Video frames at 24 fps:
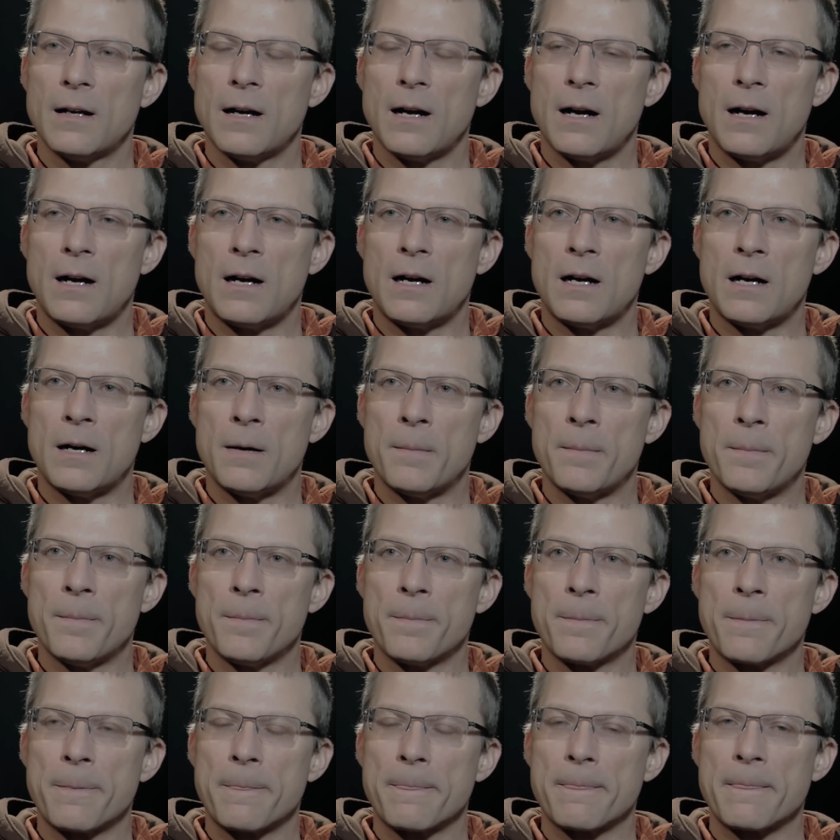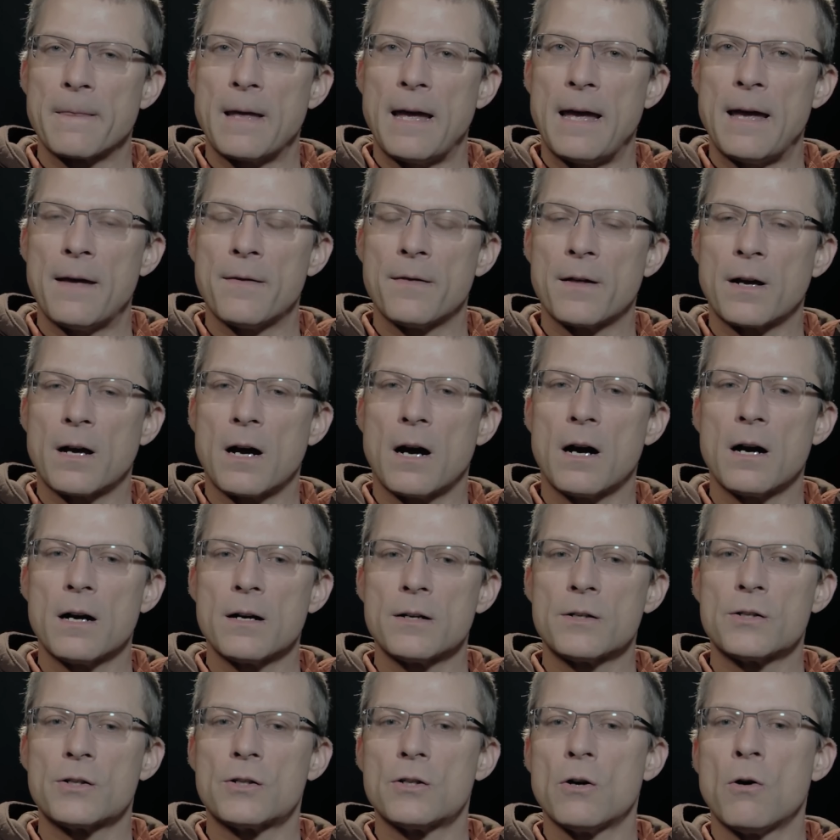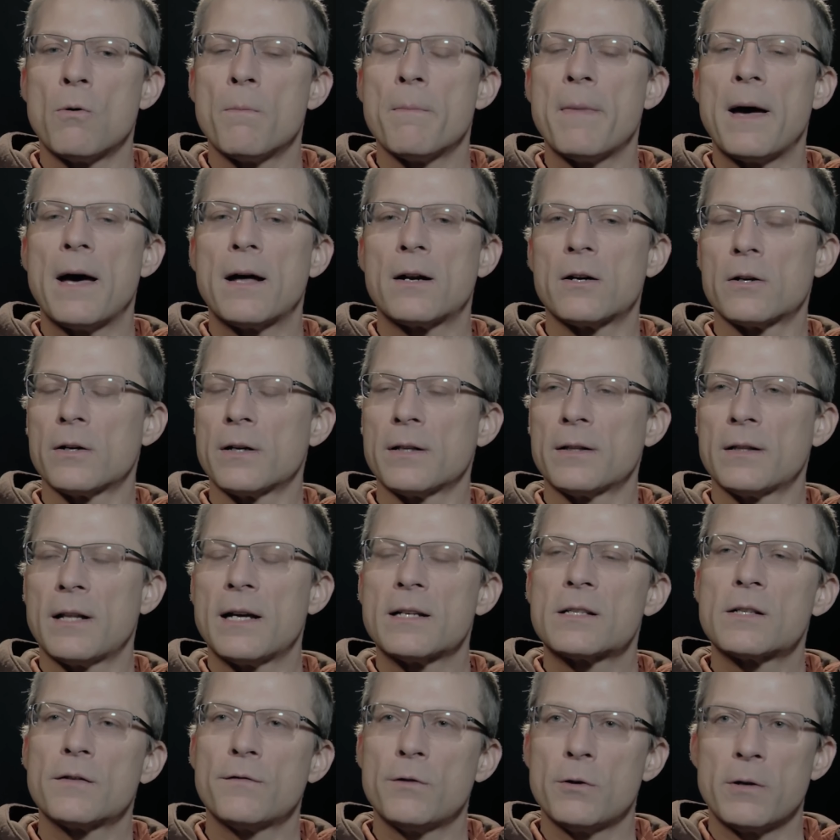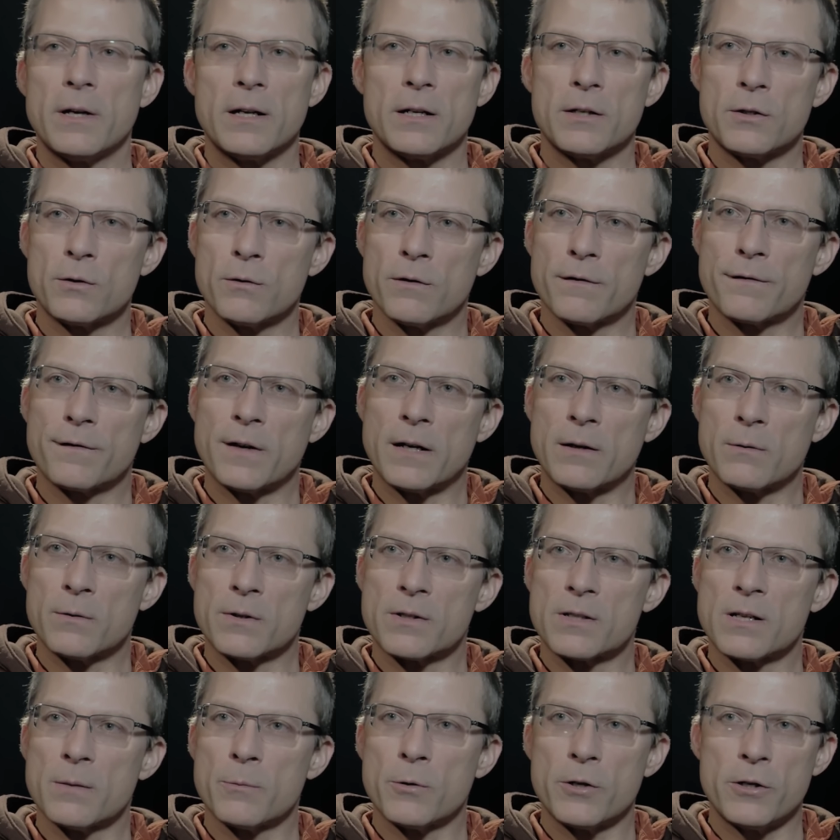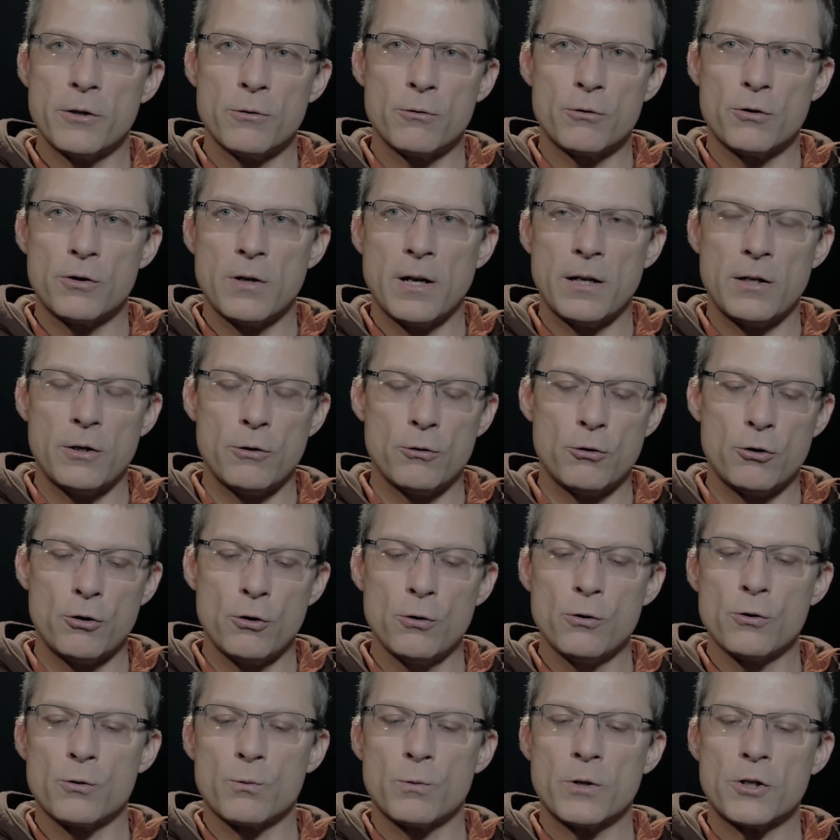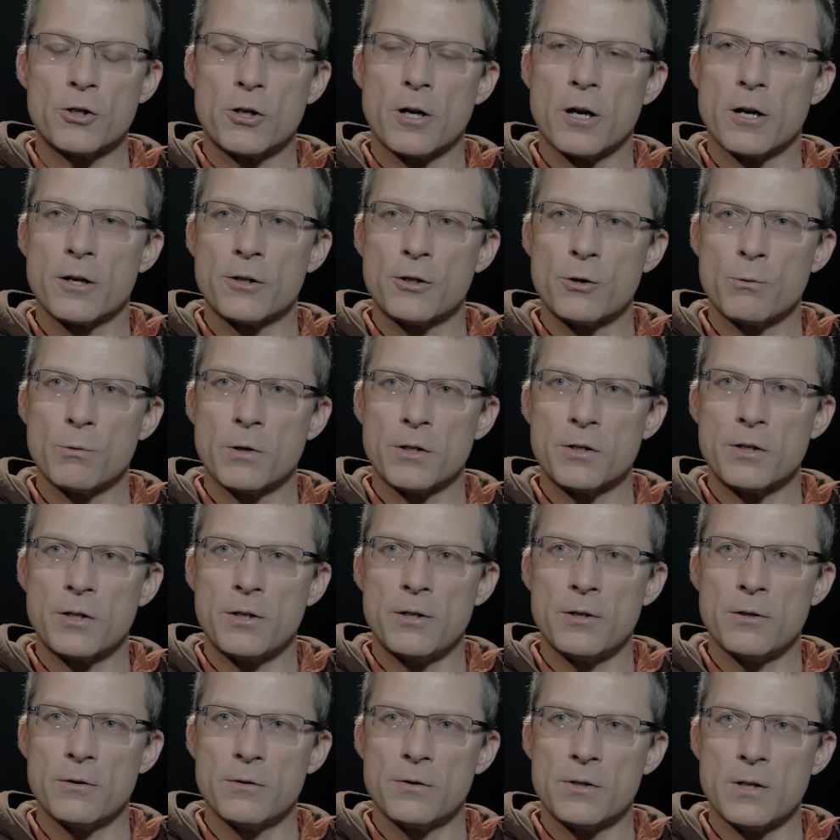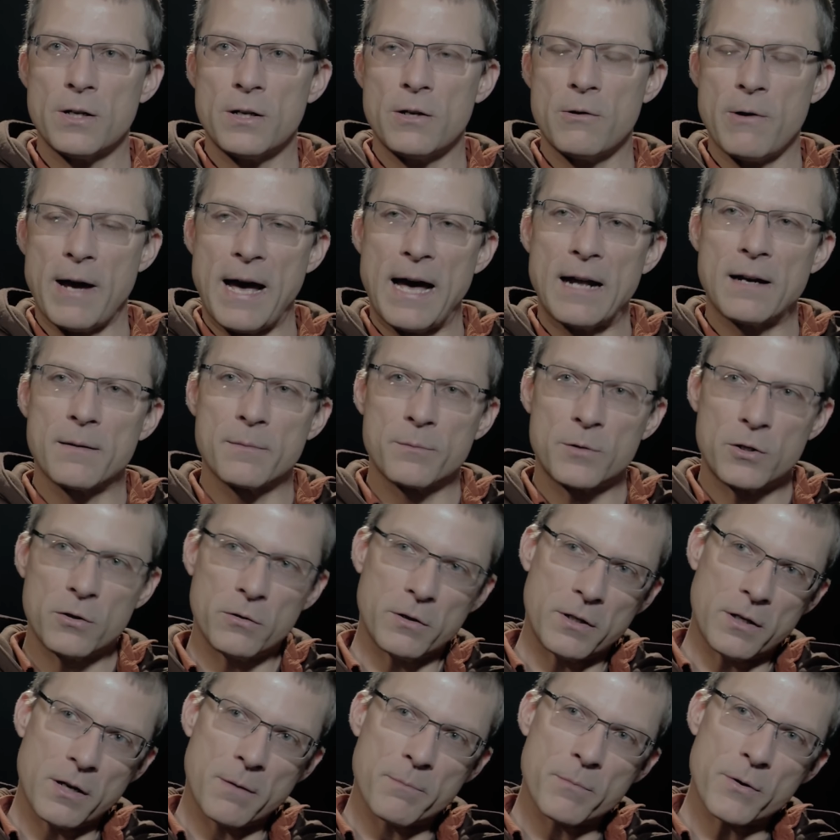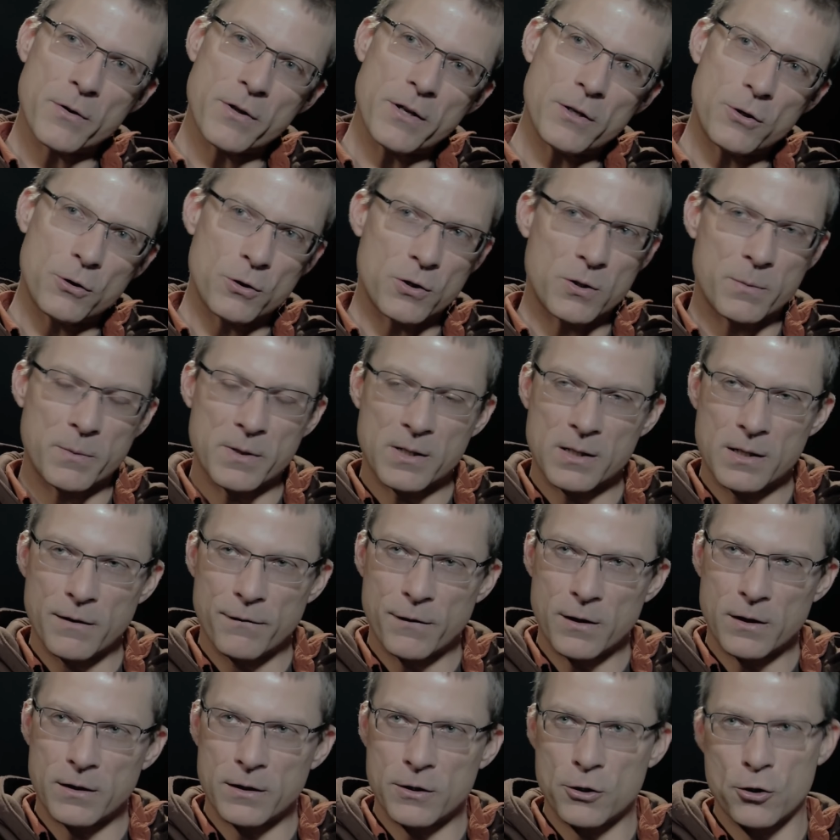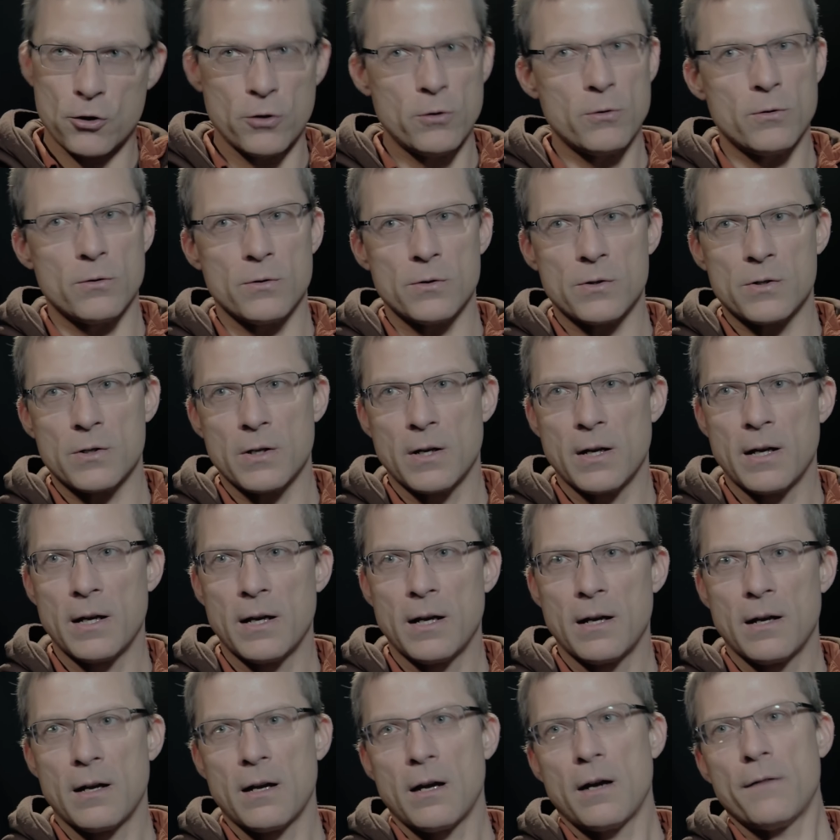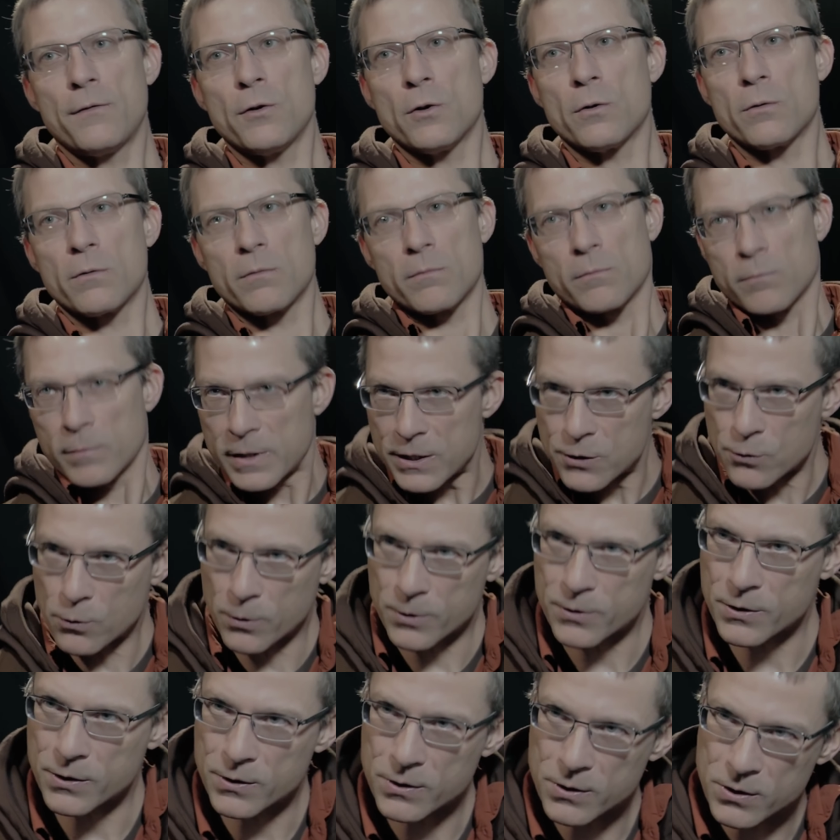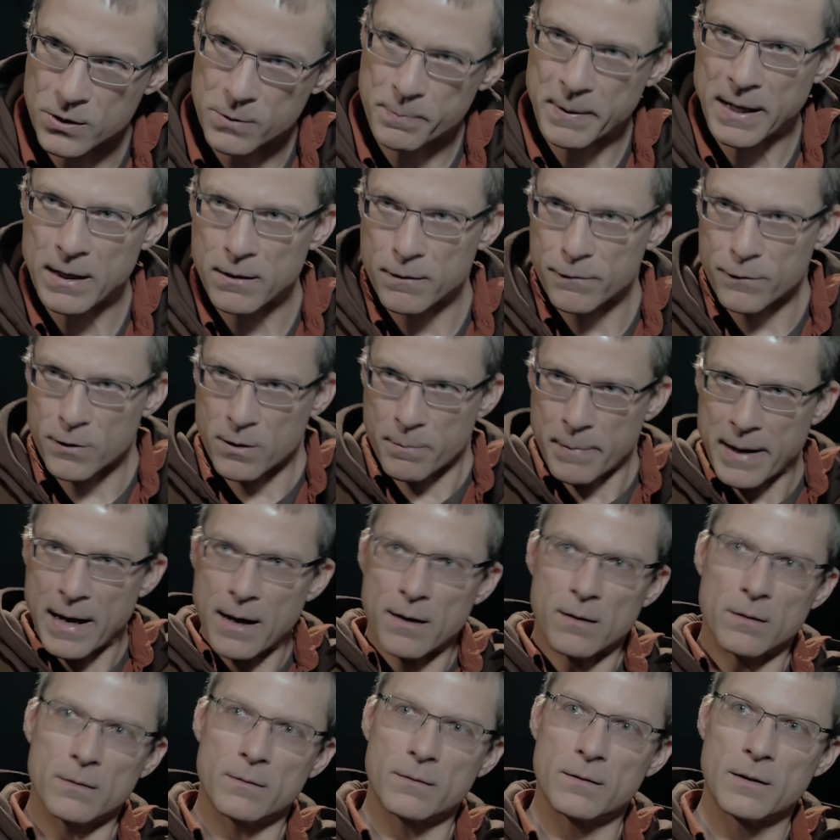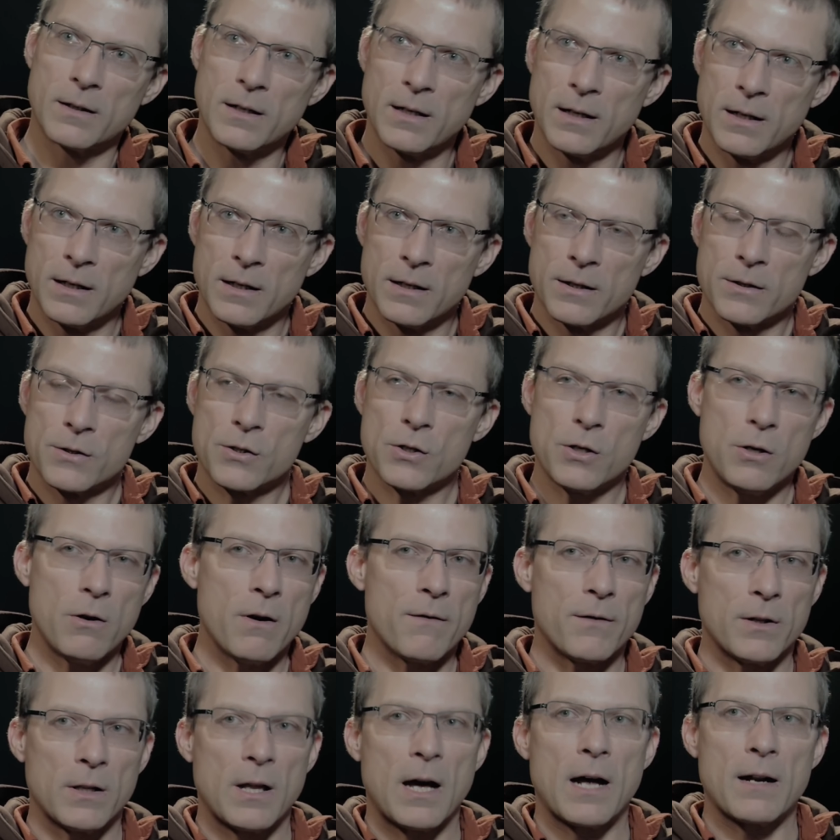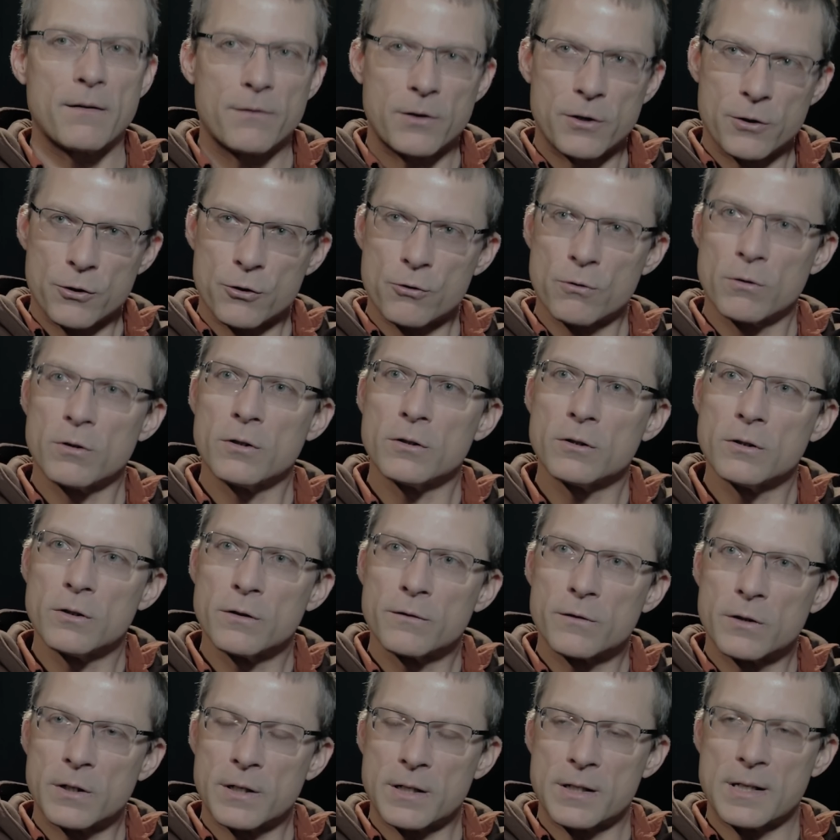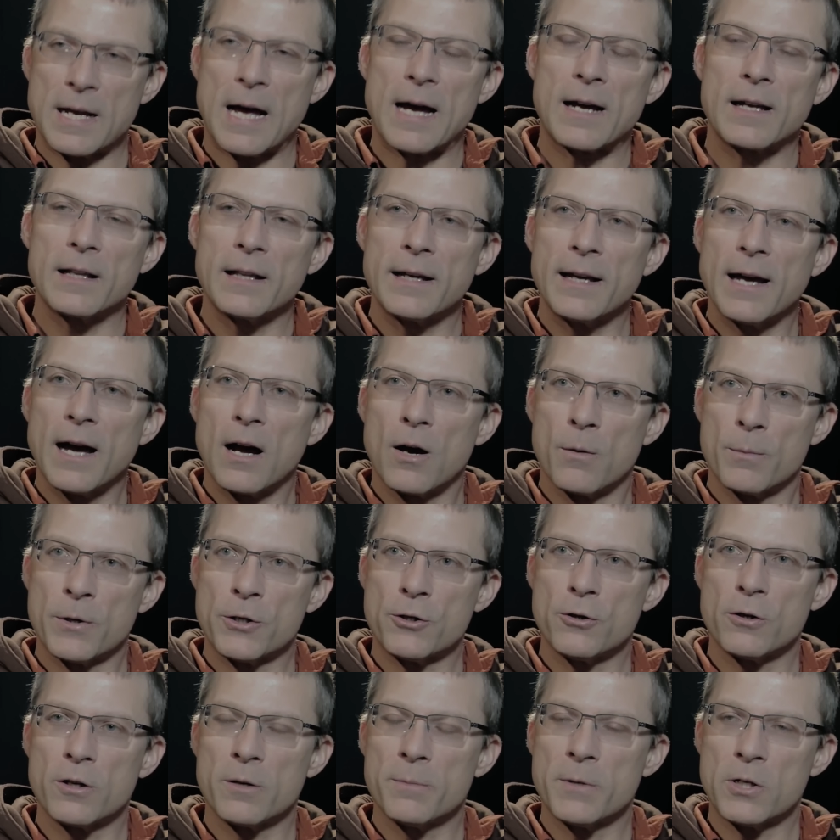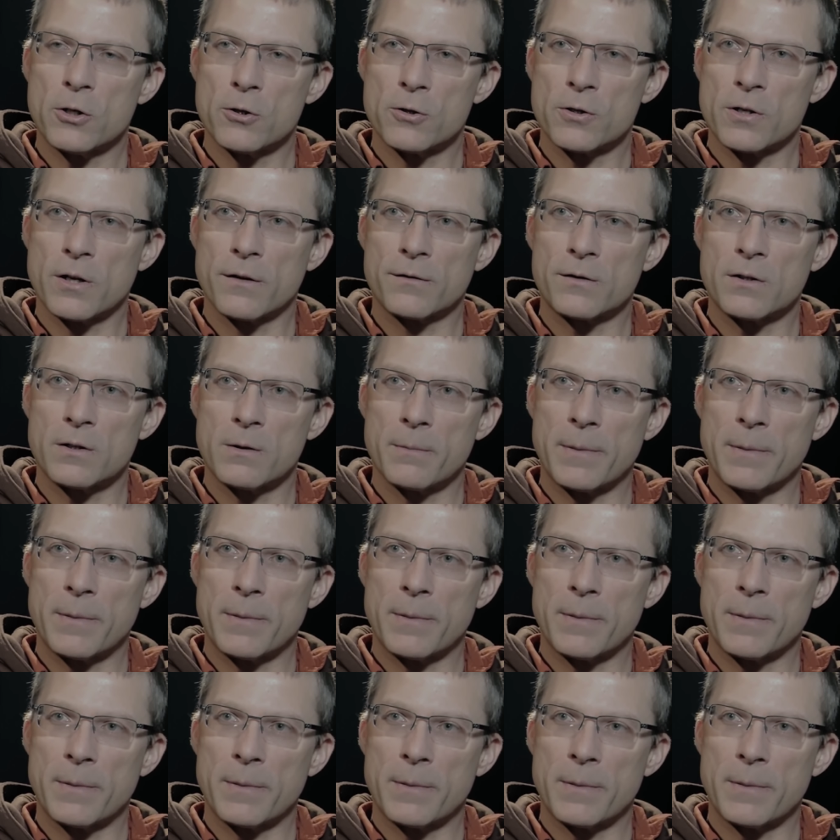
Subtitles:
And the cards don't matter unless if you get into a fight with someone. You choose which cards you want to use, and you add them to a number that you specifically choose of your resources to spend for the battle. So you have a lot of control over exactly how much you commit yourself to the